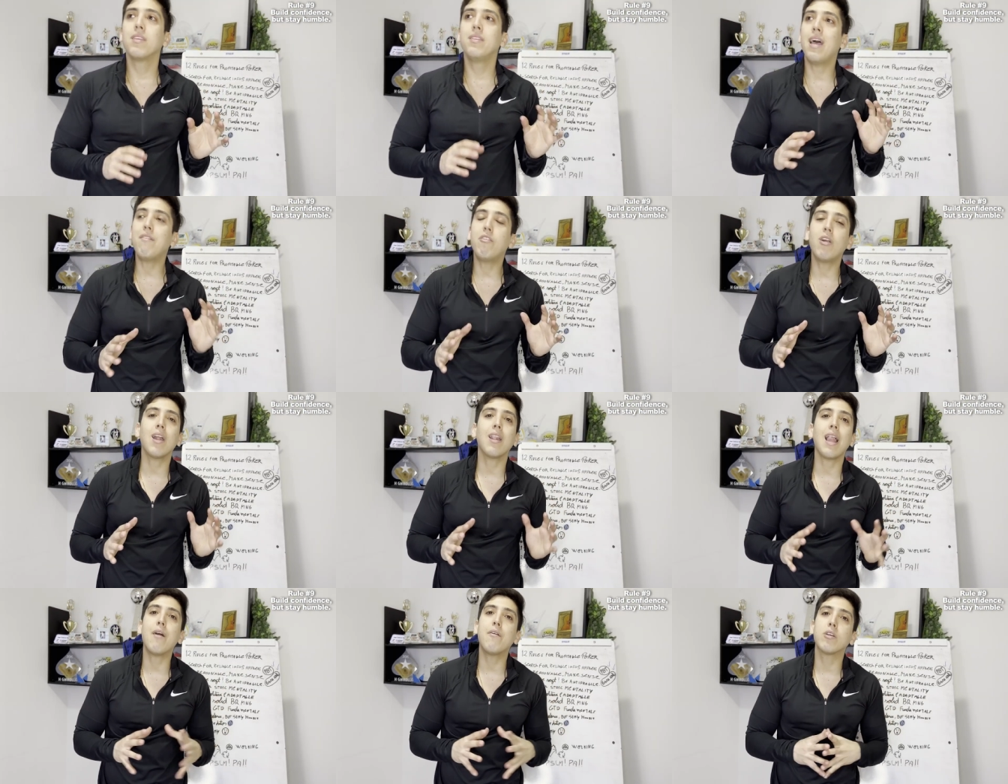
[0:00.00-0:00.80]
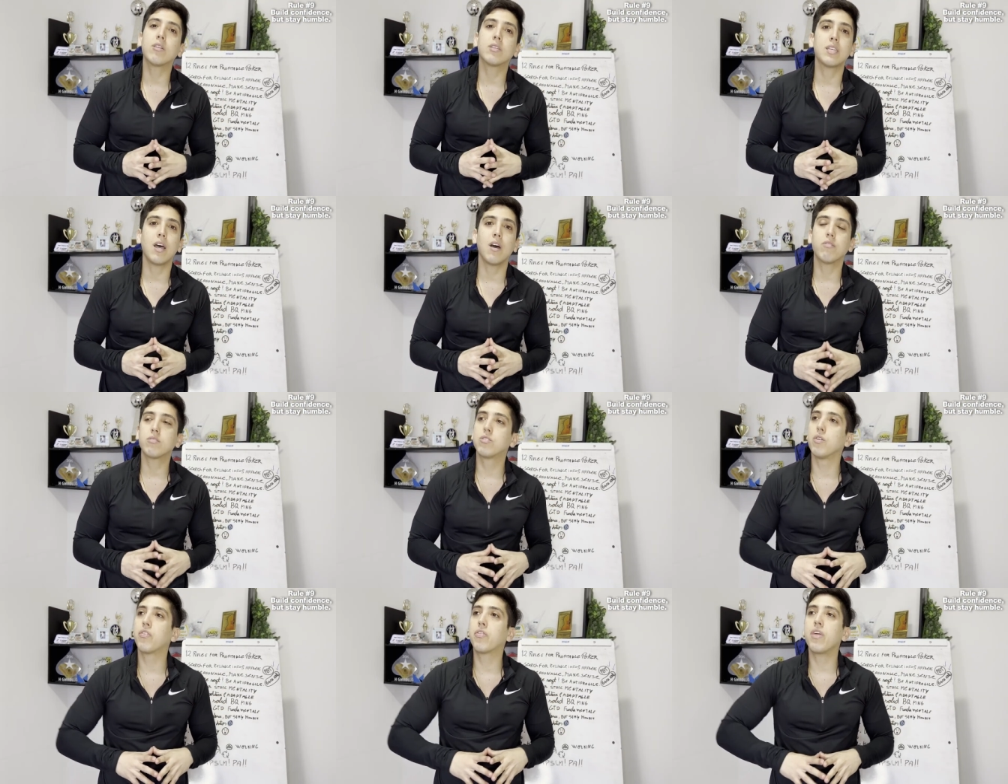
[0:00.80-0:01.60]
Never allow
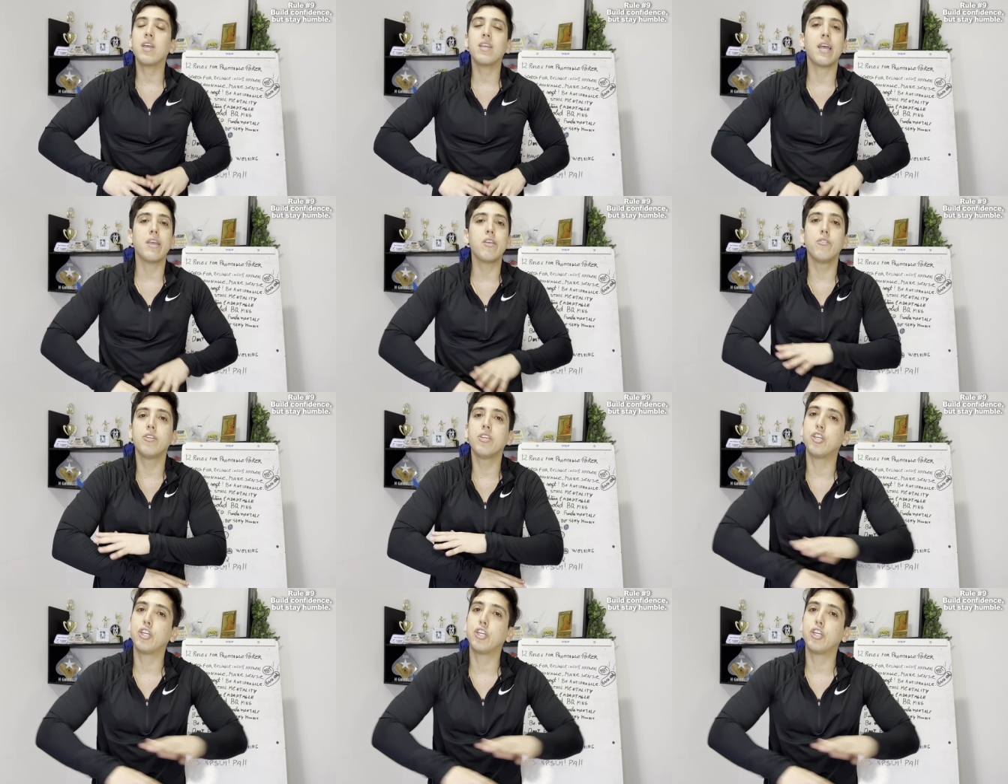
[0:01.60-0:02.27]
yourself to think that you're the